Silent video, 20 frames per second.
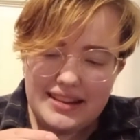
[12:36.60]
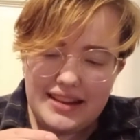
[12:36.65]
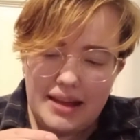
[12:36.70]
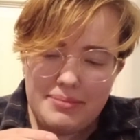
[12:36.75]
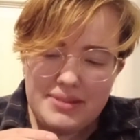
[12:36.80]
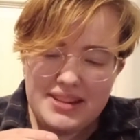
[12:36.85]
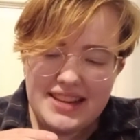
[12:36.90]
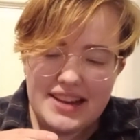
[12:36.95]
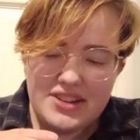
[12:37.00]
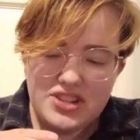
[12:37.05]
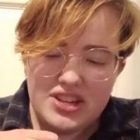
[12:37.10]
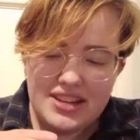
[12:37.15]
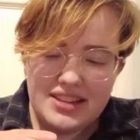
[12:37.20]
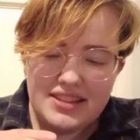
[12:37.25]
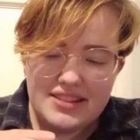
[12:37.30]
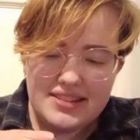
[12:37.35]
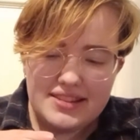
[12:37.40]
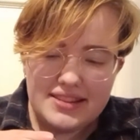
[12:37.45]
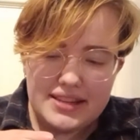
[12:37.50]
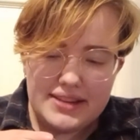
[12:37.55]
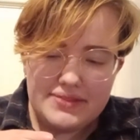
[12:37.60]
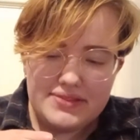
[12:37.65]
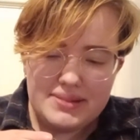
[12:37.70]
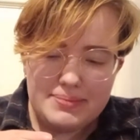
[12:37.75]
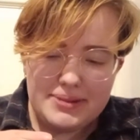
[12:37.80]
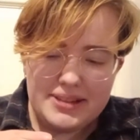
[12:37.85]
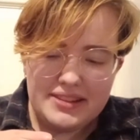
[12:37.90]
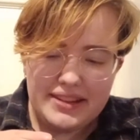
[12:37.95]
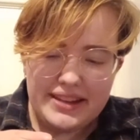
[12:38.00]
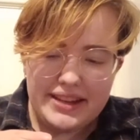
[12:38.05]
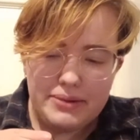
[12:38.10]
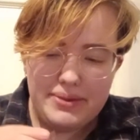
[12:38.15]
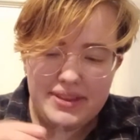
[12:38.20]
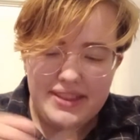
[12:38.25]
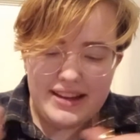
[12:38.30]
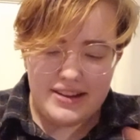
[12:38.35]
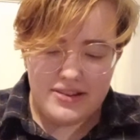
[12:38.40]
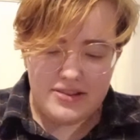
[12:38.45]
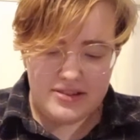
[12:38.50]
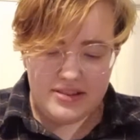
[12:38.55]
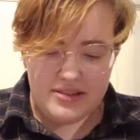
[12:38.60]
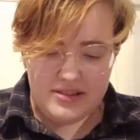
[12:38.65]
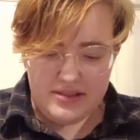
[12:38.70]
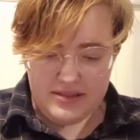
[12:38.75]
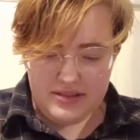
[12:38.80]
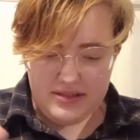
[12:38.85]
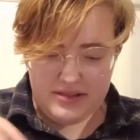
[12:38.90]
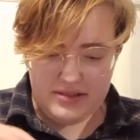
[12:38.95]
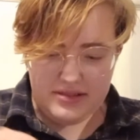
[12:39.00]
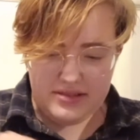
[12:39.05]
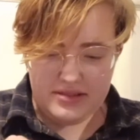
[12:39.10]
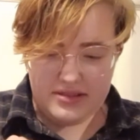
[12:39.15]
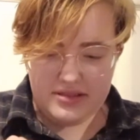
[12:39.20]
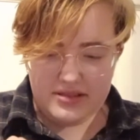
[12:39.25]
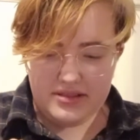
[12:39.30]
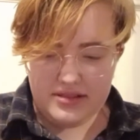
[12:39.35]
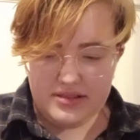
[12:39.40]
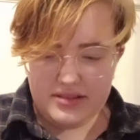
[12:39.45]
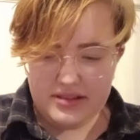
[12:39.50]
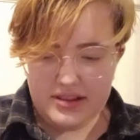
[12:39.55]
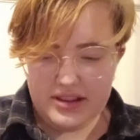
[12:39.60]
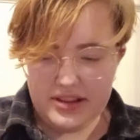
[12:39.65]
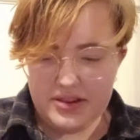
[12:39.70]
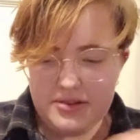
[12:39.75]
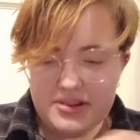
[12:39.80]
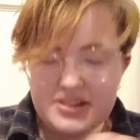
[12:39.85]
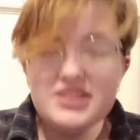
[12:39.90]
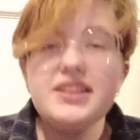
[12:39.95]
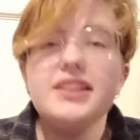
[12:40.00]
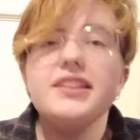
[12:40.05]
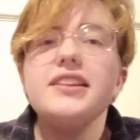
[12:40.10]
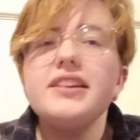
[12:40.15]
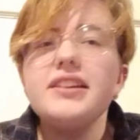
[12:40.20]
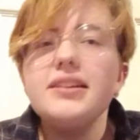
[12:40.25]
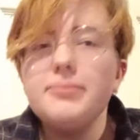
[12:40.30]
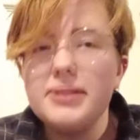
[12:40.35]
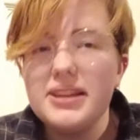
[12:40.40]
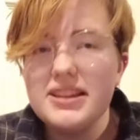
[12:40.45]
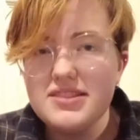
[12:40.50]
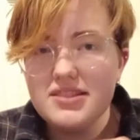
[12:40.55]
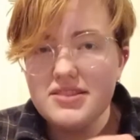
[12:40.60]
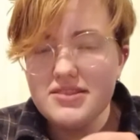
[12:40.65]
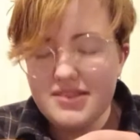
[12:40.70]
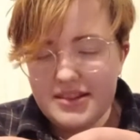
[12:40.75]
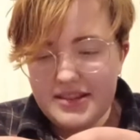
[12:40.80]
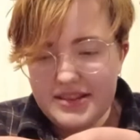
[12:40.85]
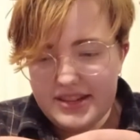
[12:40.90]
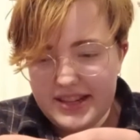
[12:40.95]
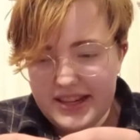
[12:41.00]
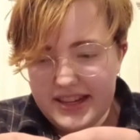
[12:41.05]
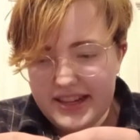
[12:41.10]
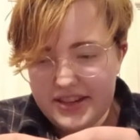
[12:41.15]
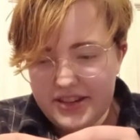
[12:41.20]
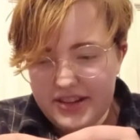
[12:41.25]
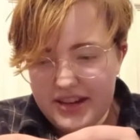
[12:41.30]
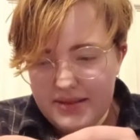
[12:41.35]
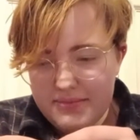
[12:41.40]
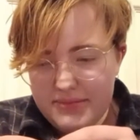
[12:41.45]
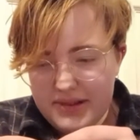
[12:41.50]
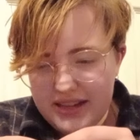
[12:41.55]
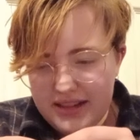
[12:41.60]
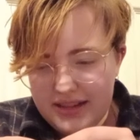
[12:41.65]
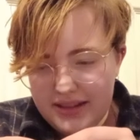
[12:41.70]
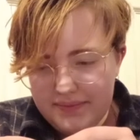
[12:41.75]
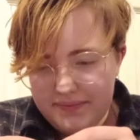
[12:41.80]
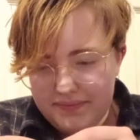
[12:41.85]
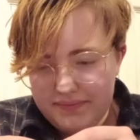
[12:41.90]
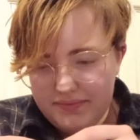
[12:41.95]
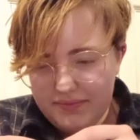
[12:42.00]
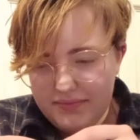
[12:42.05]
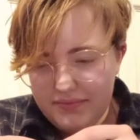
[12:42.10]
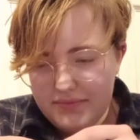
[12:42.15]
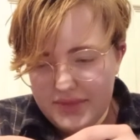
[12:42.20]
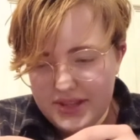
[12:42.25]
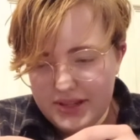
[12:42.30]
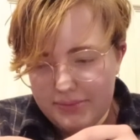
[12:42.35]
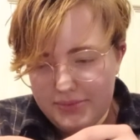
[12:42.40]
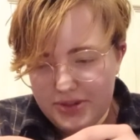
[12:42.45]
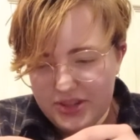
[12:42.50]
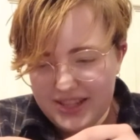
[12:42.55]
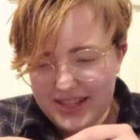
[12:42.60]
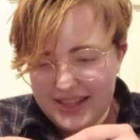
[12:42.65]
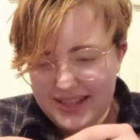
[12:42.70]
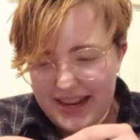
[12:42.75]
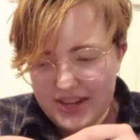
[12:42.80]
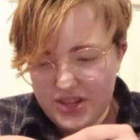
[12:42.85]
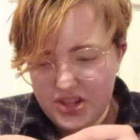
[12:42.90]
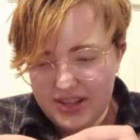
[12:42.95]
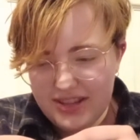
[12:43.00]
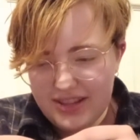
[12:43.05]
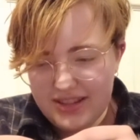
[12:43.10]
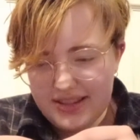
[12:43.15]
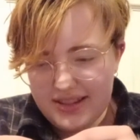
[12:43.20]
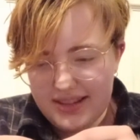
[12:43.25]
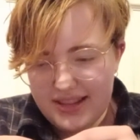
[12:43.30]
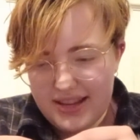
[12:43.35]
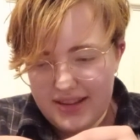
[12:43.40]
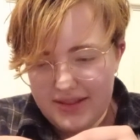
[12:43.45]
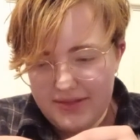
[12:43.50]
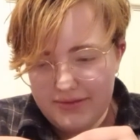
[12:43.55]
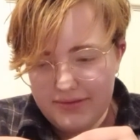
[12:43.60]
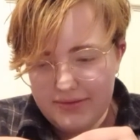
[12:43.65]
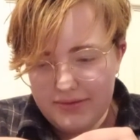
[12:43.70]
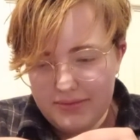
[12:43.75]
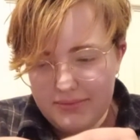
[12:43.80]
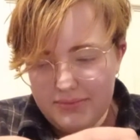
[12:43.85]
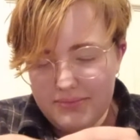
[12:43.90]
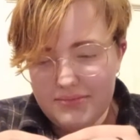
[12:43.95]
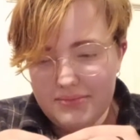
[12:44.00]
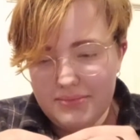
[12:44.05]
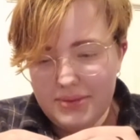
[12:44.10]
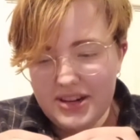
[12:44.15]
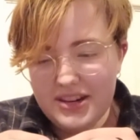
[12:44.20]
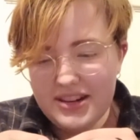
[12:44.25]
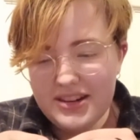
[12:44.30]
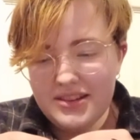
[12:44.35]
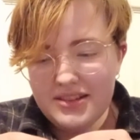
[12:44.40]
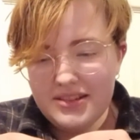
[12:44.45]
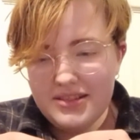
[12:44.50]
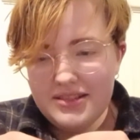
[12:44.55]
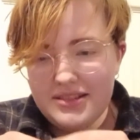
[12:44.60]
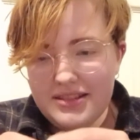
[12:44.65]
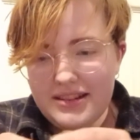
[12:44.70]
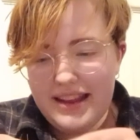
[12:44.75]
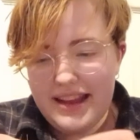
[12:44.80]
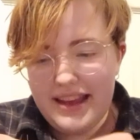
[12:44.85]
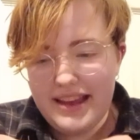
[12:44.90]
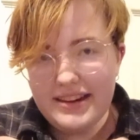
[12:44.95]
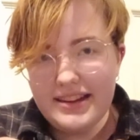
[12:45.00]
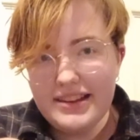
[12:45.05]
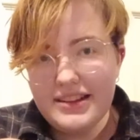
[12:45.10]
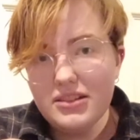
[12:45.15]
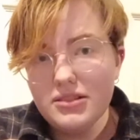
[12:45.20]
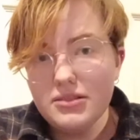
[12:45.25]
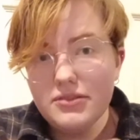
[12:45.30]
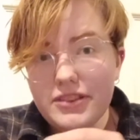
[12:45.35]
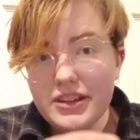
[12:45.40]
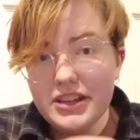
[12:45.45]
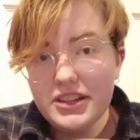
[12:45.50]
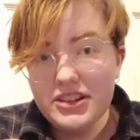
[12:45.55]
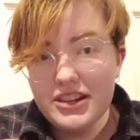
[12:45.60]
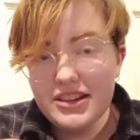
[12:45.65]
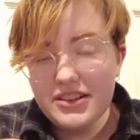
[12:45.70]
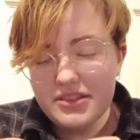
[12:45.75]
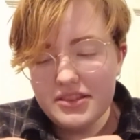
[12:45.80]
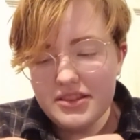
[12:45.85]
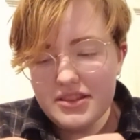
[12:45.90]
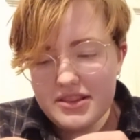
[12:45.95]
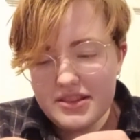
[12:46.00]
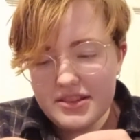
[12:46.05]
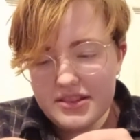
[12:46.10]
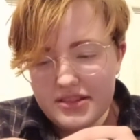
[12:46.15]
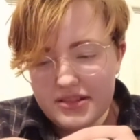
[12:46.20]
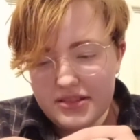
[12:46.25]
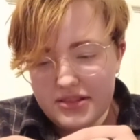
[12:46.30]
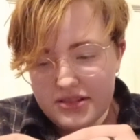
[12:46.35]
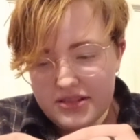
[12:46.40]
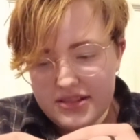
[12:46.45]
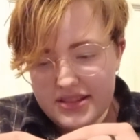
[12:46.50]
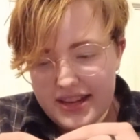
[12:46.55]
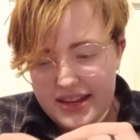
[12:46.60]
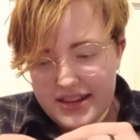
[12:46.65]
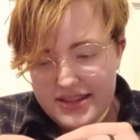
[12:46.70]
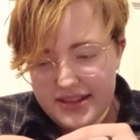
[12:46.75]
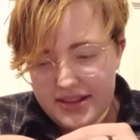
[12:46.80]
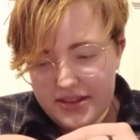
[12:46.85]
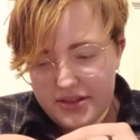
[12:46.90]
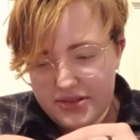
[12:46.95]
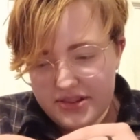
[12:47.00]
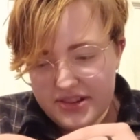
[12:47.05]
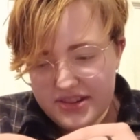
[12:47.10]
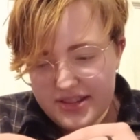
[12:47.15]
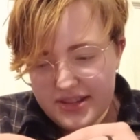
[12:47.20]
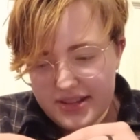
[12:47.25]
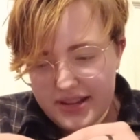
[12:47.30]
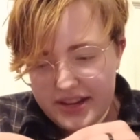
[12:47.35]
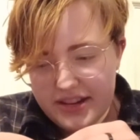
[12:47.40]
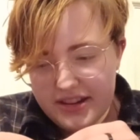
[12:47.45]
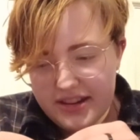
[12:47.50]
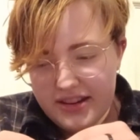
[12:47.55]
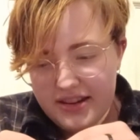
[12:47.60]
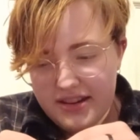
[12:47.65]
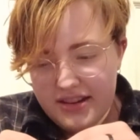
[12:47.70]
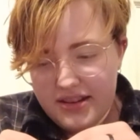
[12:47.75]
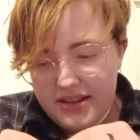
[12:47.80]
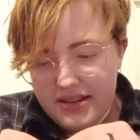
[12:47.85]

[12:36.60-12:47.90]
I'm attaching the sleeves, but like without the gores in there, because you saw the diagram. So I'm just attaching the sleeve part, and I'll figure out the size of the gores later.